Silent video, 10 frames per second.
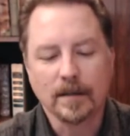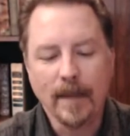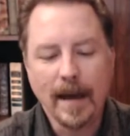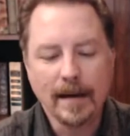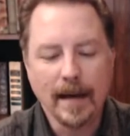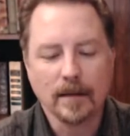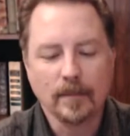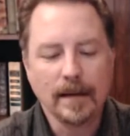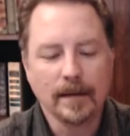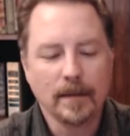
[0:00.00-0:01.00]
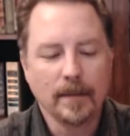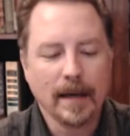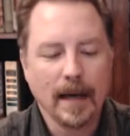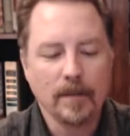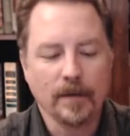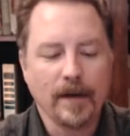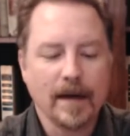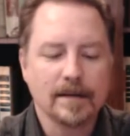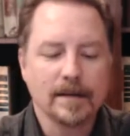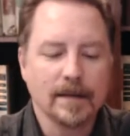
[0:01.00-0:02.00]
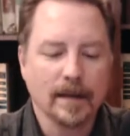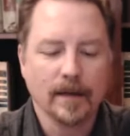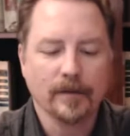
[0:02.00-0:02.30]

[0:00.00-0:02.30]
men and immediately became the fastest selling